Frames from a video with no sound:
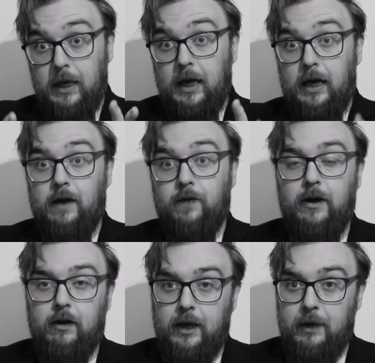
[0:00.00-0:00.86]
I
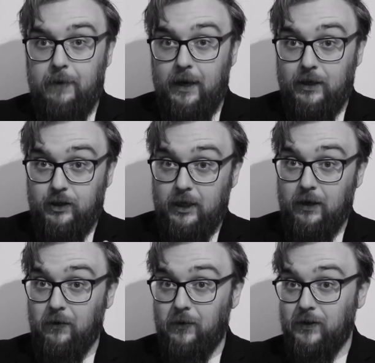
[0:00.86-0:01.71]
found a PhD
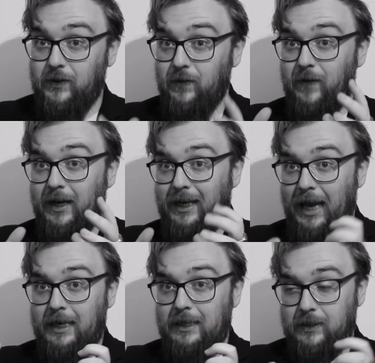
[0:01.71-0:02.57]
course that
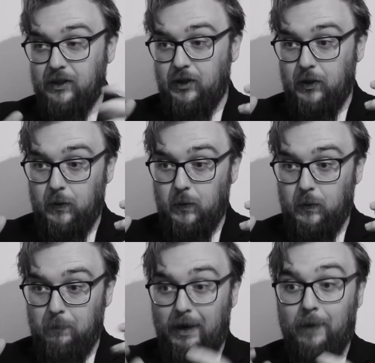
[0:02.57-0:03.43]
caters
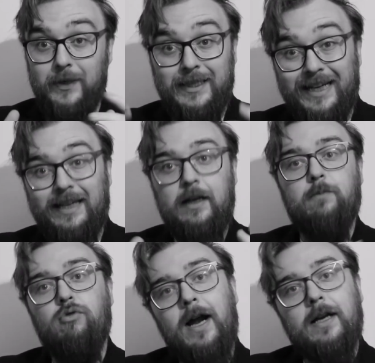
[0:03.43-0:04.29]
to my particular
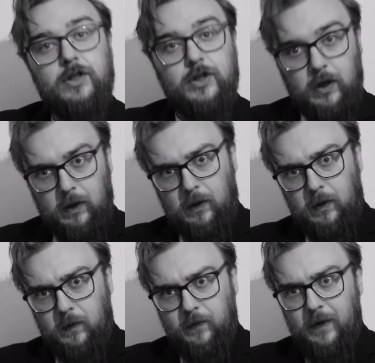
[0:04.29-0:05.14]
branch
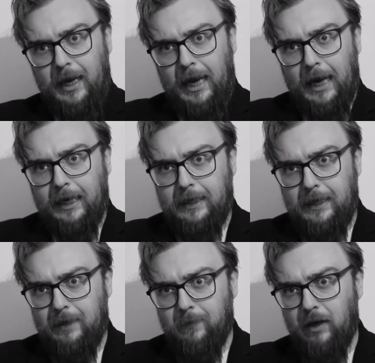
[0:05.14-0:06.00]
of
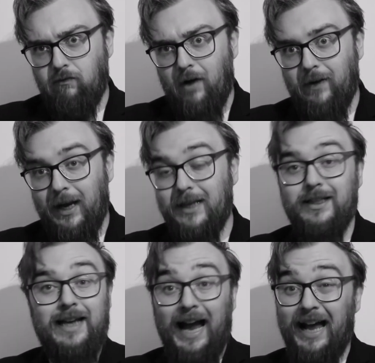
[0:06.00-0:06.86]
academia rather
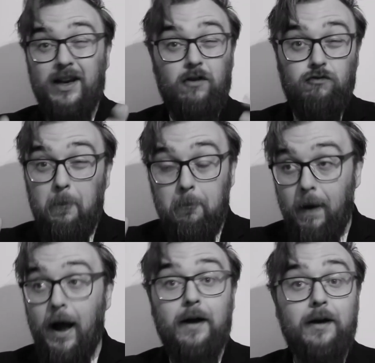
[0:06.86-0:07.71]
nicely, and
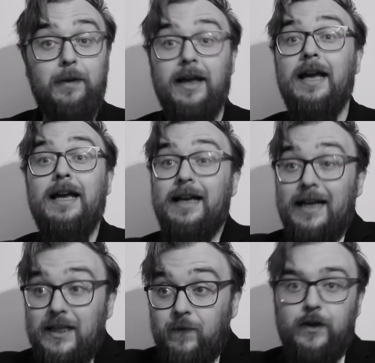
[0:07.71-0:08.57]
remarkably,
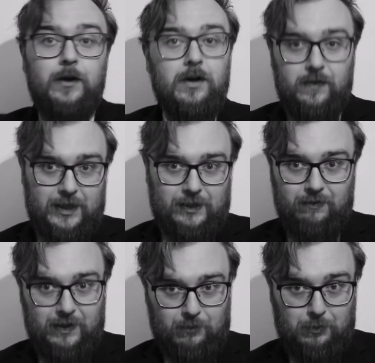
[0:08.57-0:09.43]
it's the University
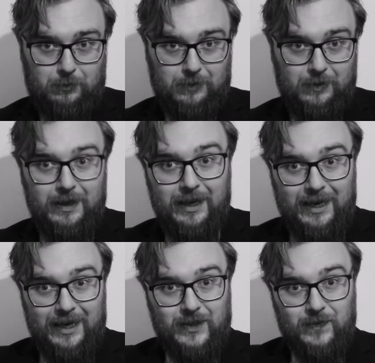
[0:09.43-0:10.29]
of Liverpool.
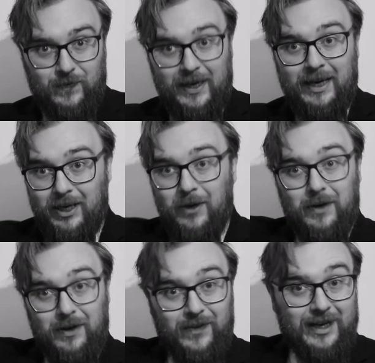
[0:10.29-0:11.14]
It's the
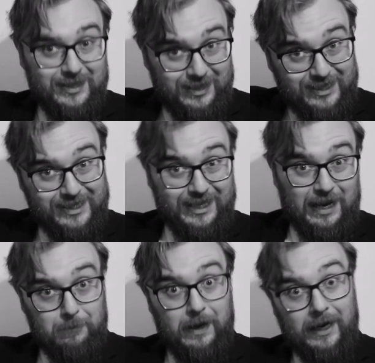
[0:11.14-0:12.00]
university
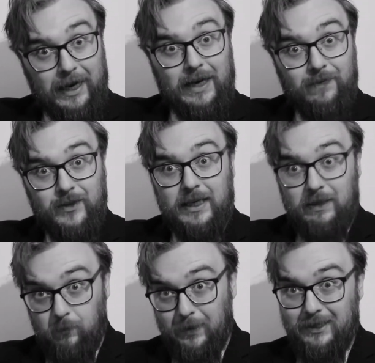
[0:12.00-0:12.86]
slap bang in the
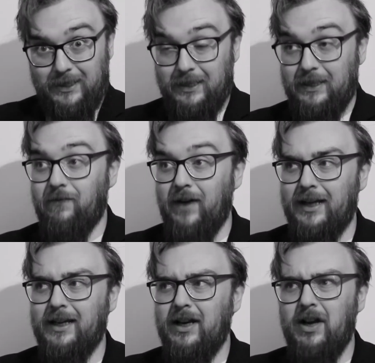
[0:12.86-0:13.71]
centre of my city
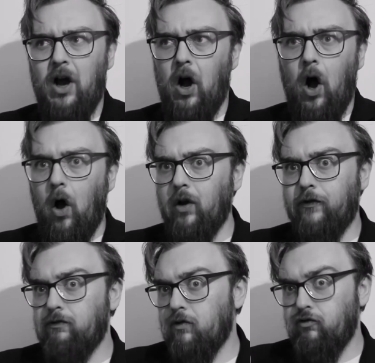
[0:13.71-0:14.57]
that, odd
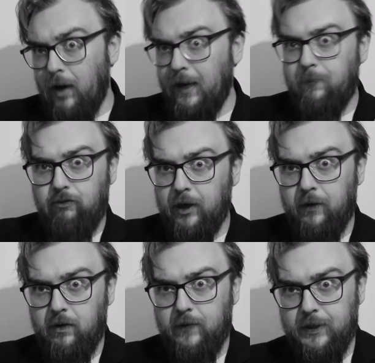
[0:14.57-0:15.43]
for a red brick
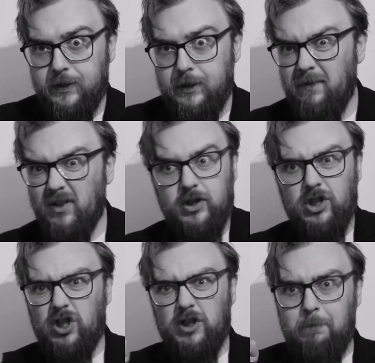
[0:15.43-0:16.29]
university,
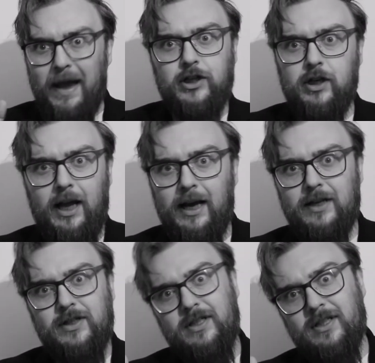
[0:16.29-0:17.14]

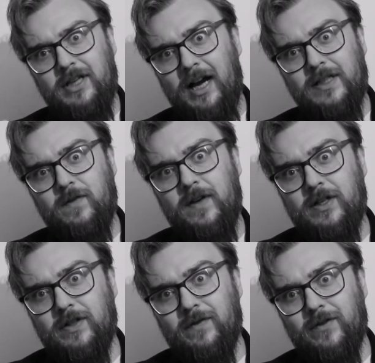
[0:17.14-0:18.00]
specialises in science
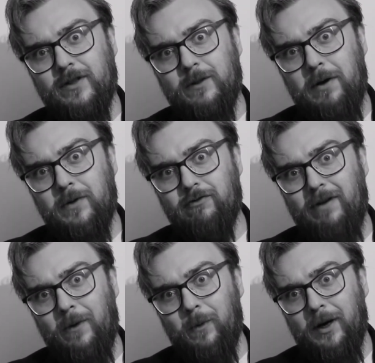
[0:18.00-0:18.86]
fiction for its
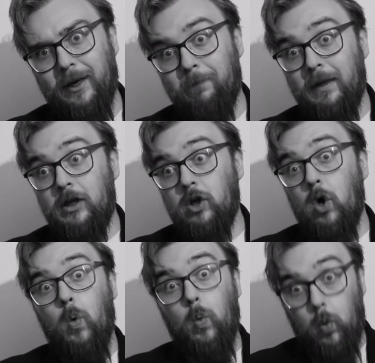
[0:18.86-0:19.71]
post-grad work.
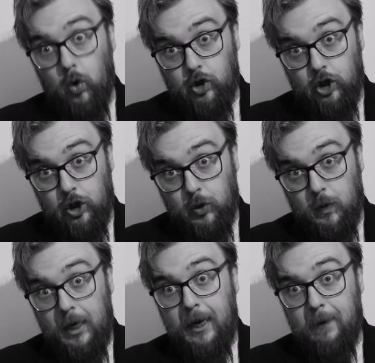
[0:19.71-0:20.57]
Would
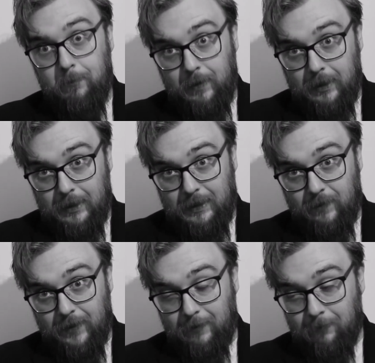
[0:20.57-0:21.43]
you
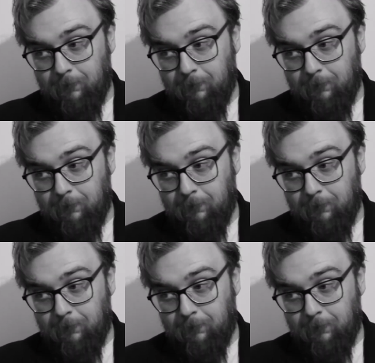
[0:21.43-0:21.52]
believe it?